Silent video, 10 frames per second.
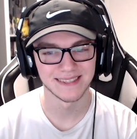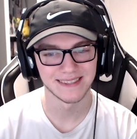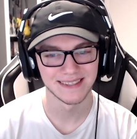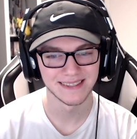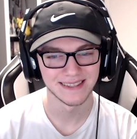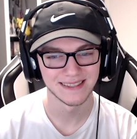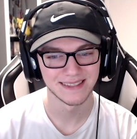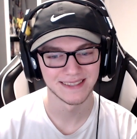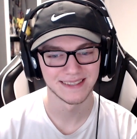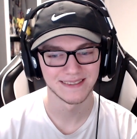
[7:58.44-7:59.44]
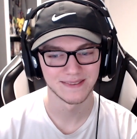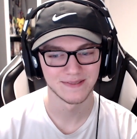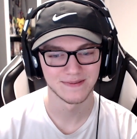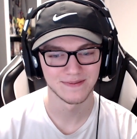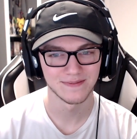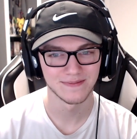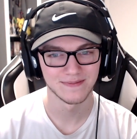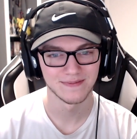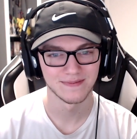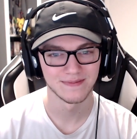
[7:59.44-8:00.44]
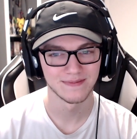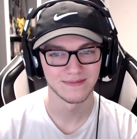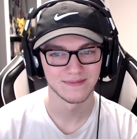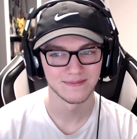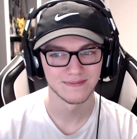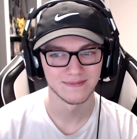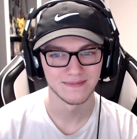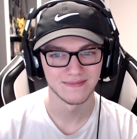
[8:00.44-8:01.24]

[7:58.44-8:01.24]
Nothing is said.